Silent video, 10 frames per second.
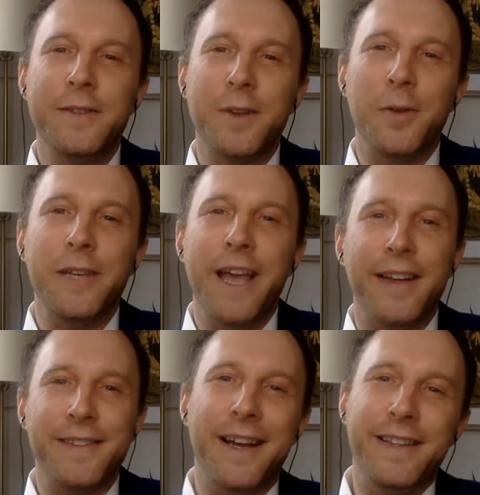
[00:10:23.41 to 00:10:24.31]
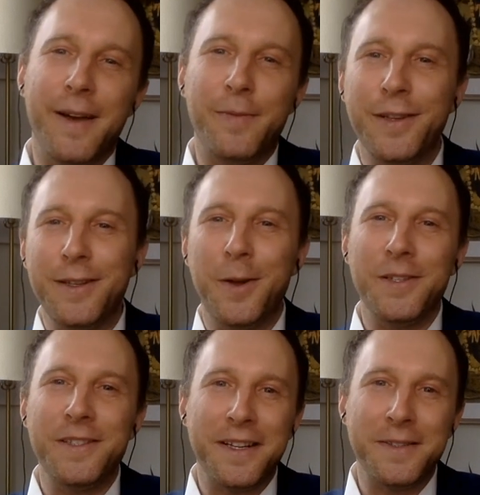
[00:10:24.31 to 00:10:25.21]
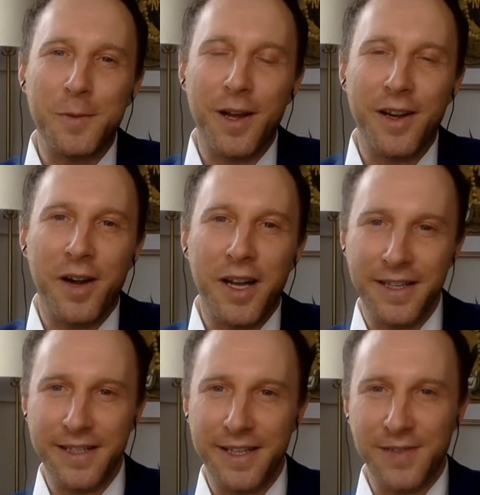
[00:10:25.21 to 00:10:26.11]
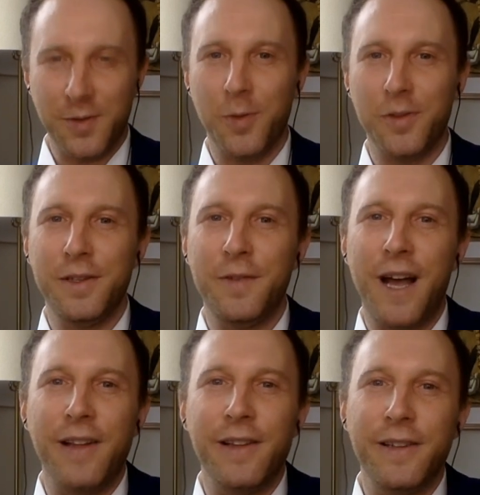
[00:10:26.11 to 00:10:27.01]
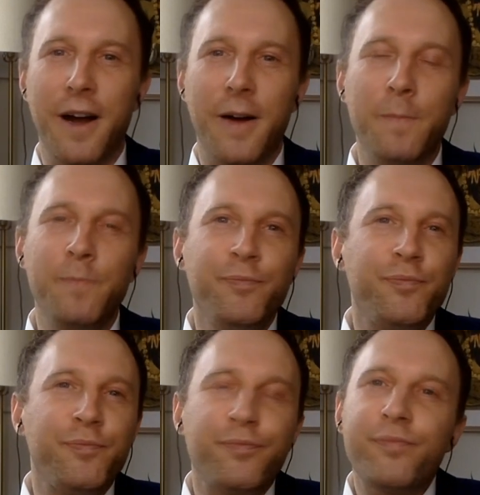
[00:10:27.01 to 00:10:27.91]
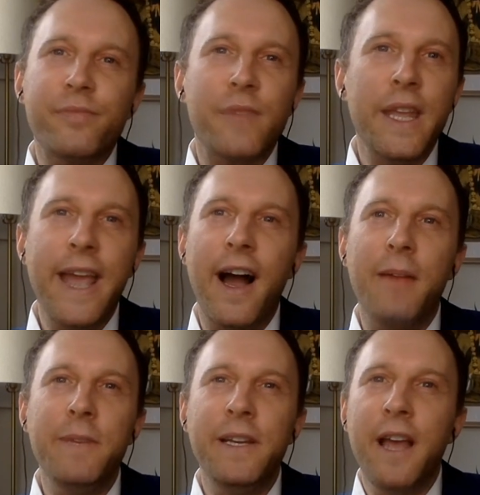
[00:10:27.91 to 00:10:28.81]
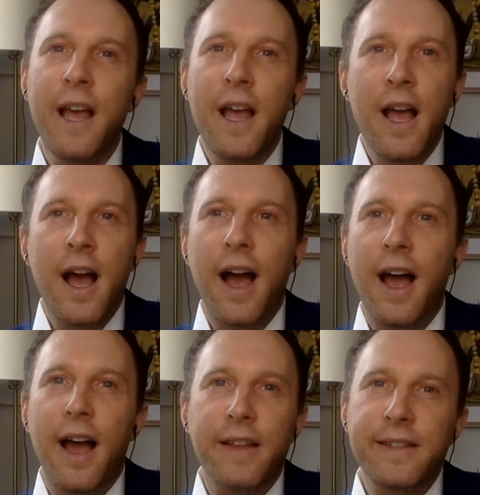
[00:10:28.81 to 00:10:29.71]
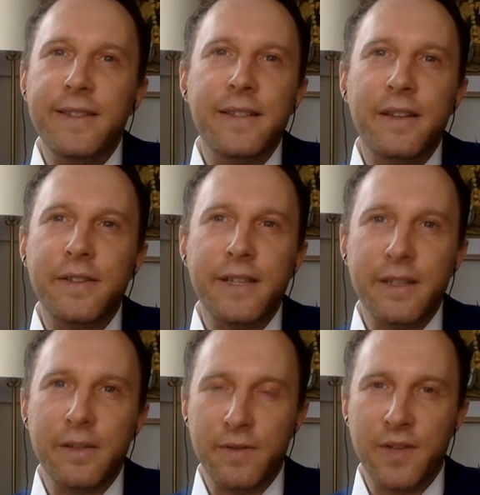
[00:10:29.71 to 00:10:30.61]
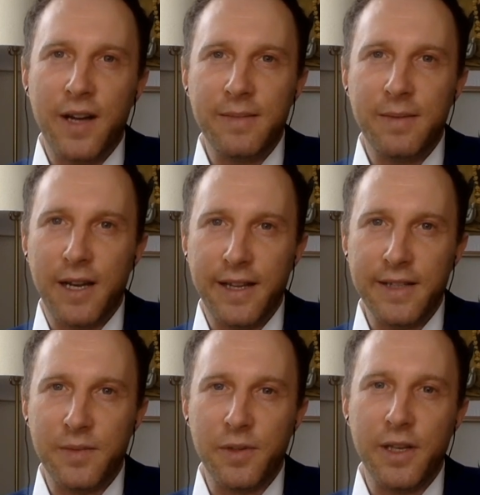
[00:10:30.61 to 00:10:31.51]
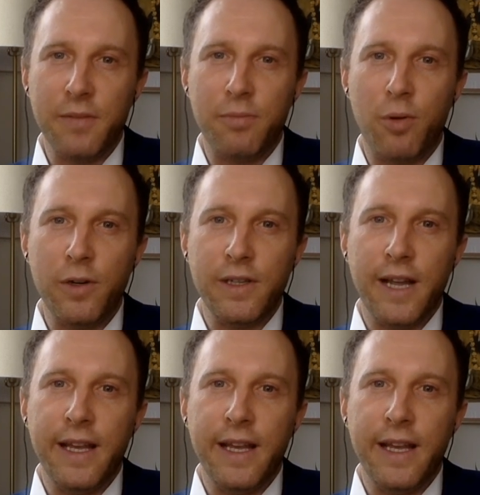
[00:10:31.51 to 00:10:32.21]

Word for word: So yes, I definitely noticed that sweater. I think that's totally valid. Um, yeah, I mean, I, this is another thing that we've talked about. I think it's really important.